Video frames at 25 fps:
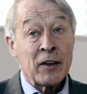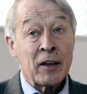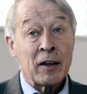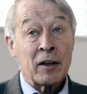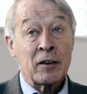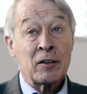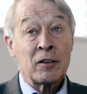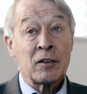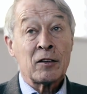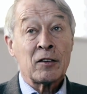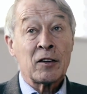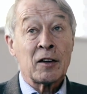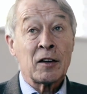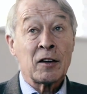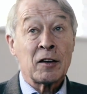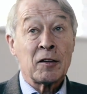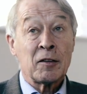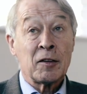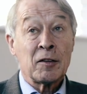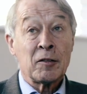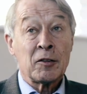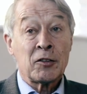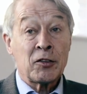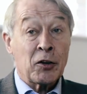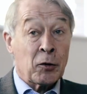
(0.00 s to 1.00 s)
And uh,
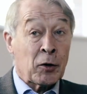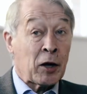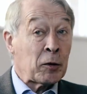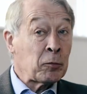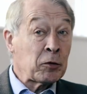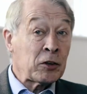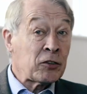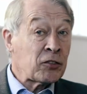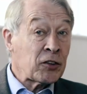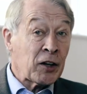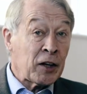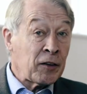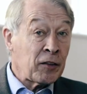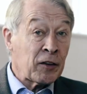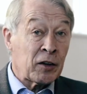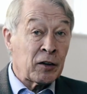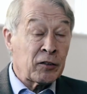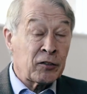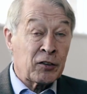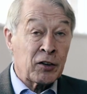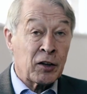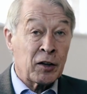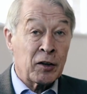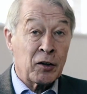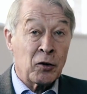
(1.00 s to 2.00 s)
so I would say
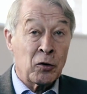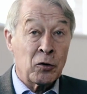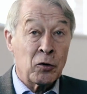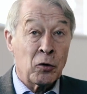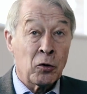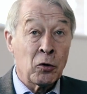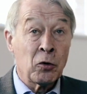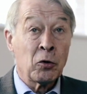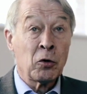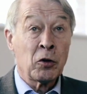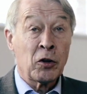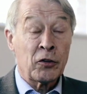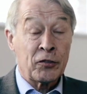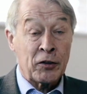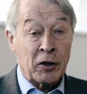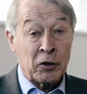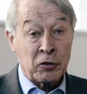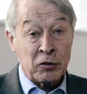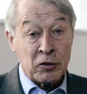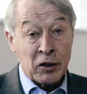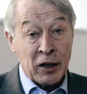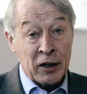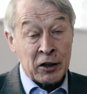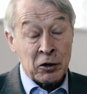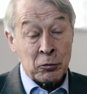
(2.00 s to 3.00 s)
that uh, all the
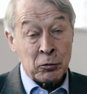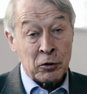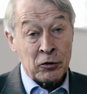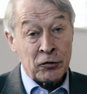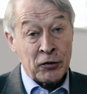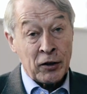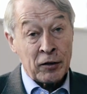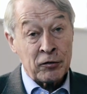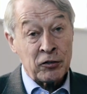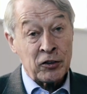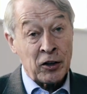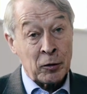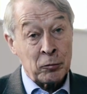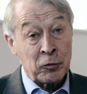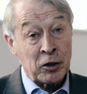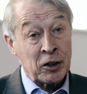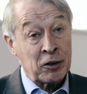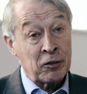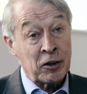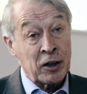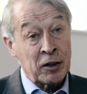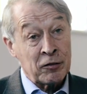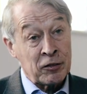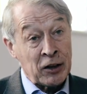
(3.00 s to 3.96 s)
social animals have some degree